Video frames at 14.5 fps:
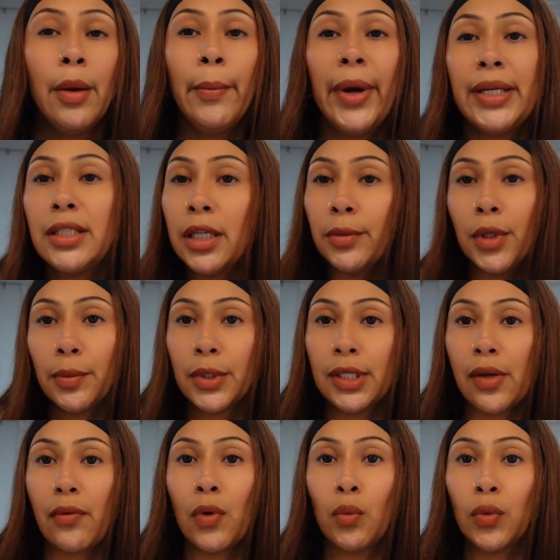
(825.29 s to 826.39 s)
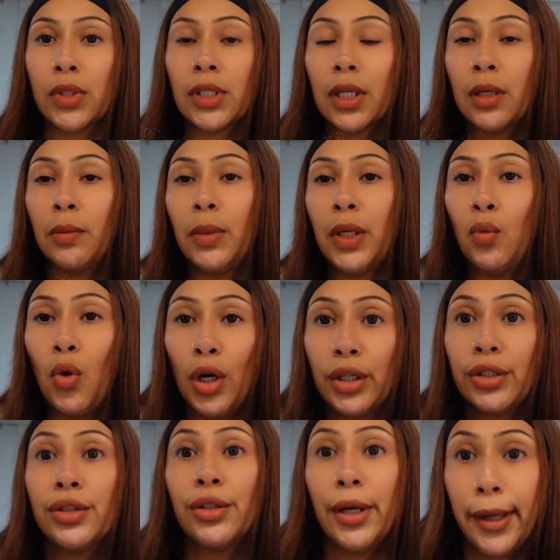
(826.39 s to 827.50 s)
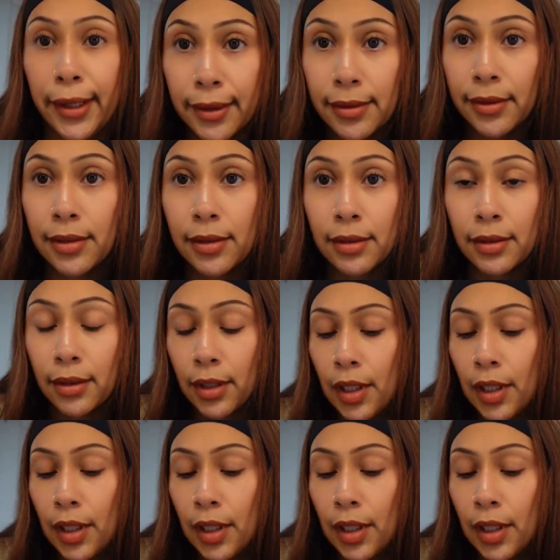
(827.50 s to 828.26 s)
My tip number 7 was going to be wash your hands.